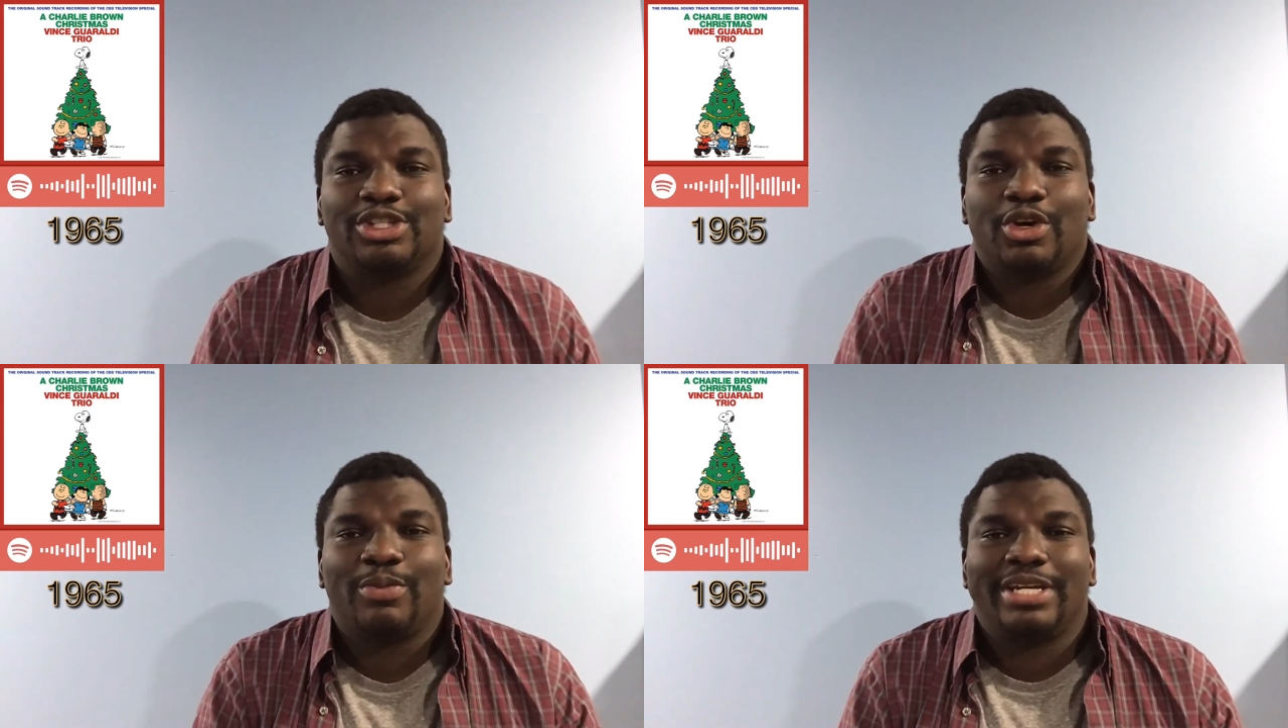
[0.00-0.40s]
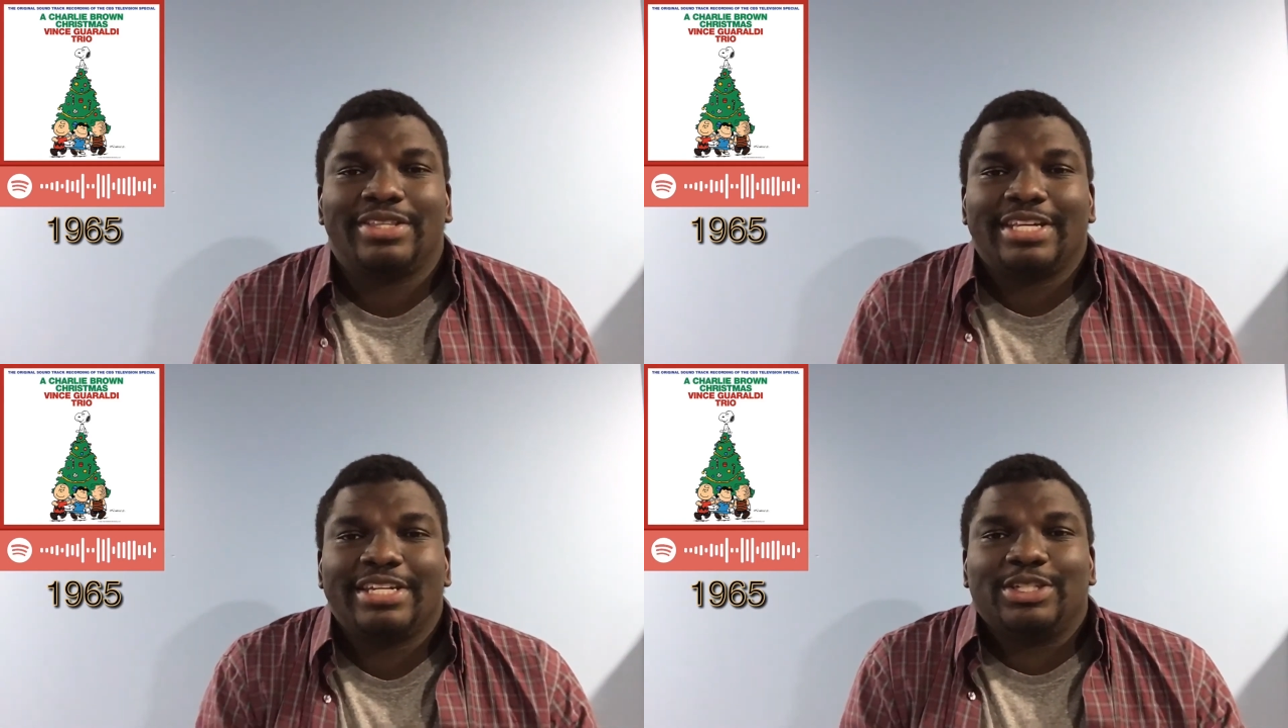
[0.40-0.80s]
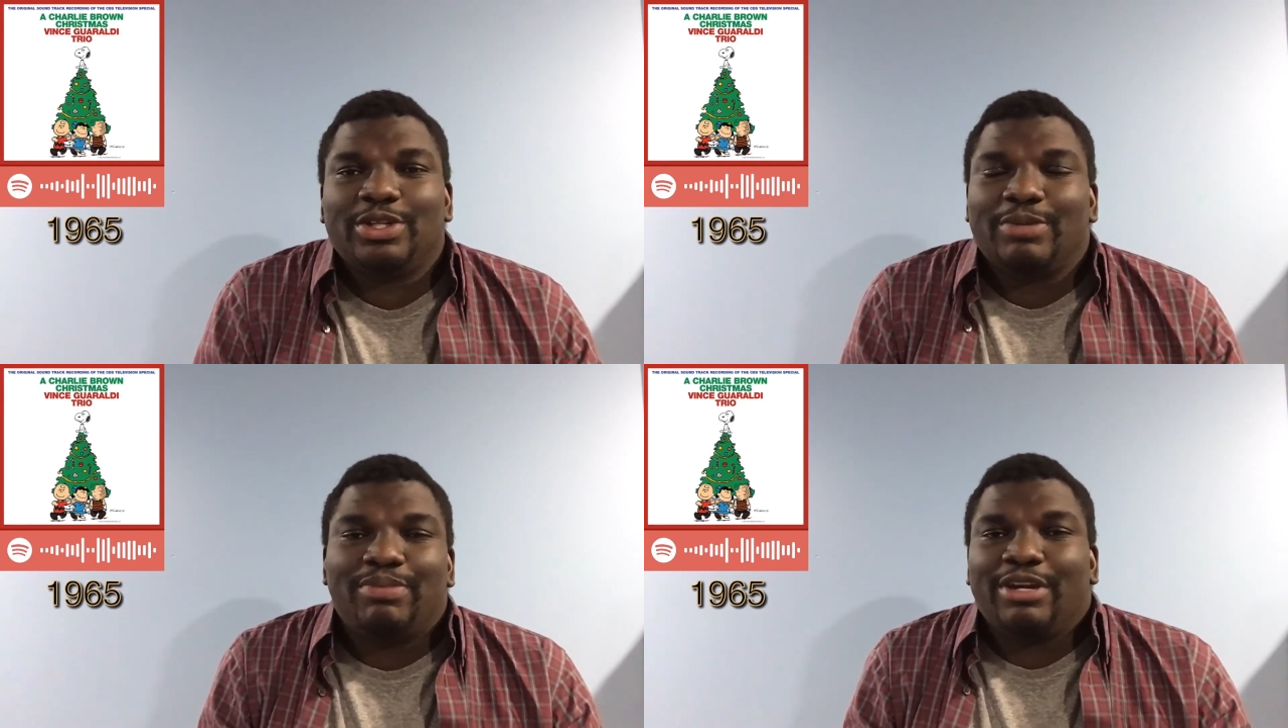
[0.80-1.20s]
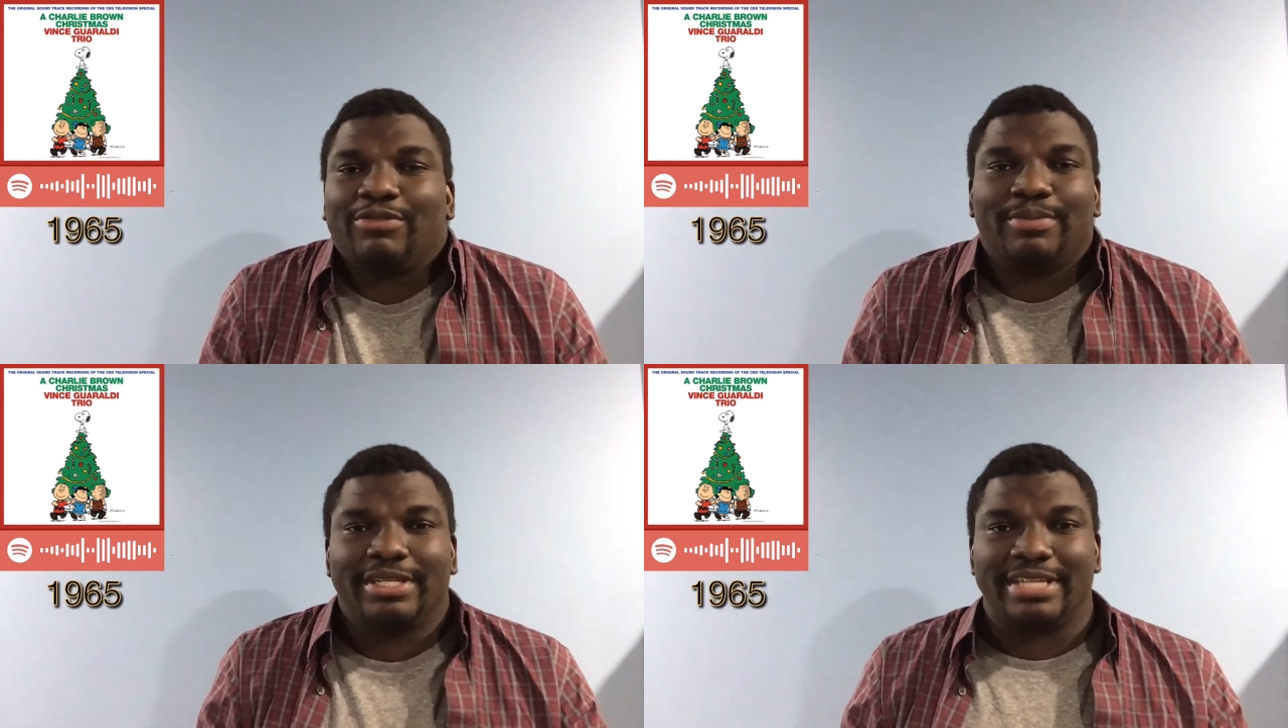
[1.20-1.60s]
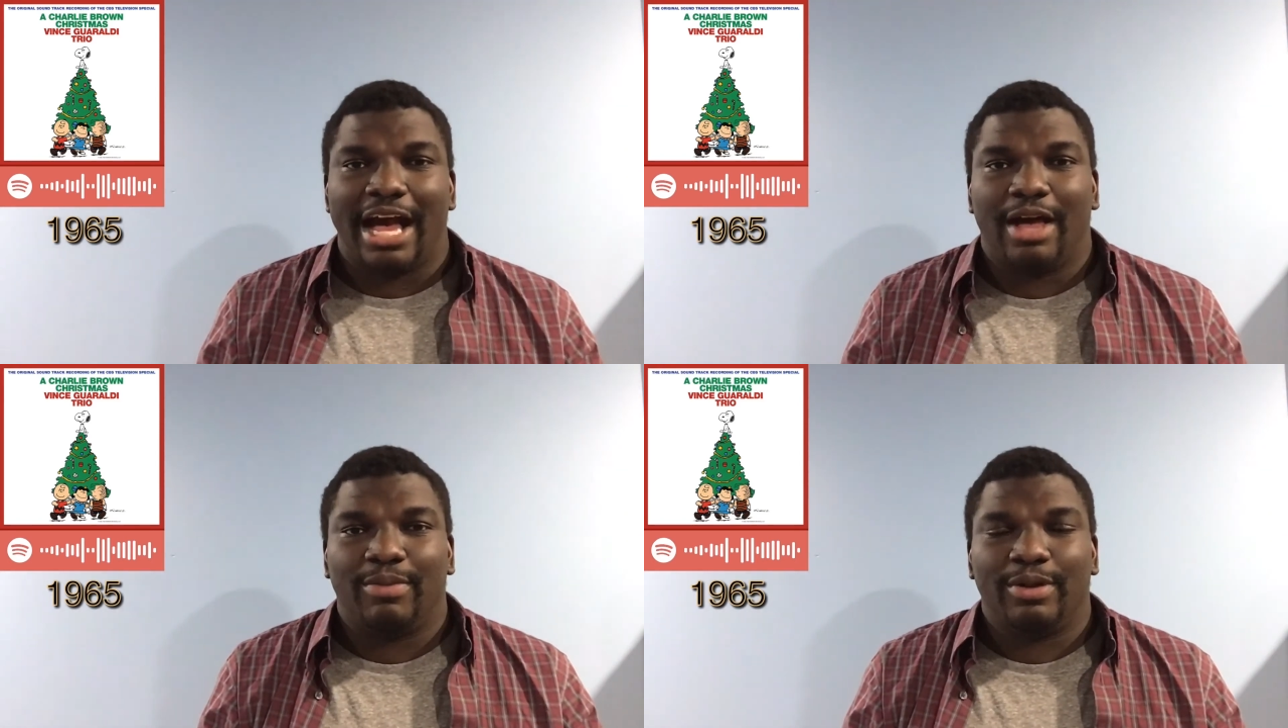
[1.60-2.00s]
so many things that you can pick from this
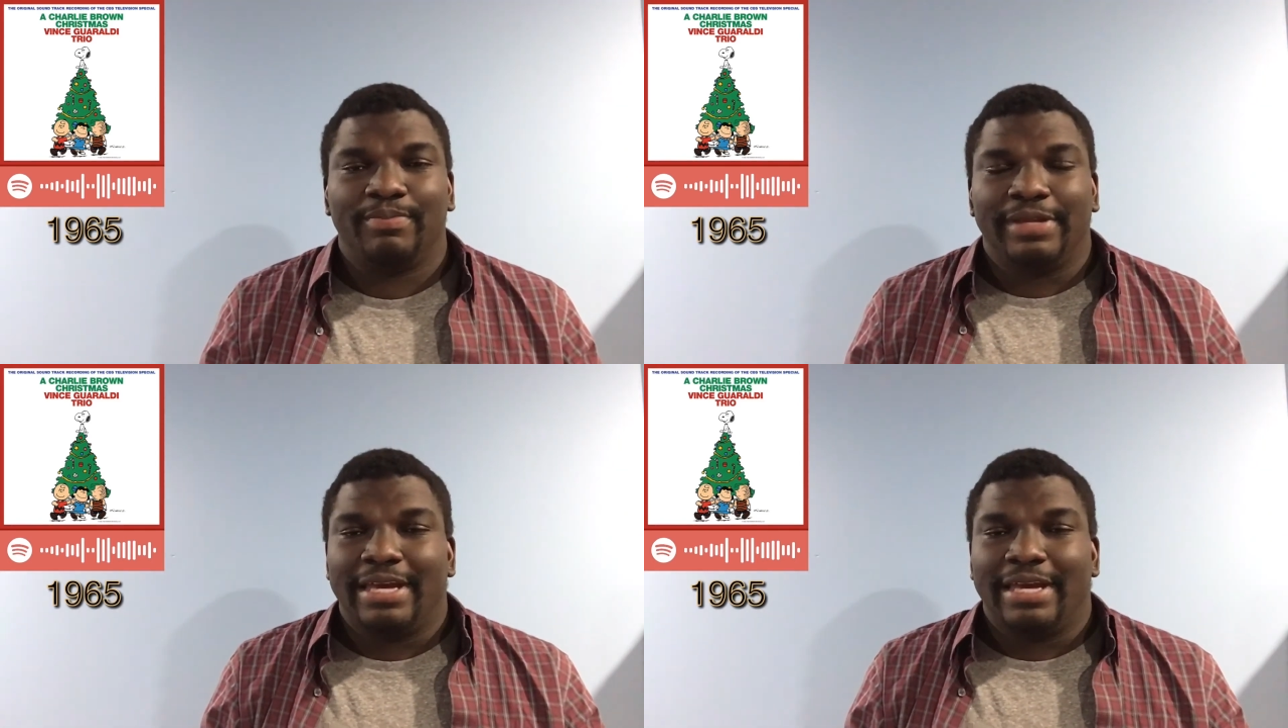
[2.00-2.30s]
album.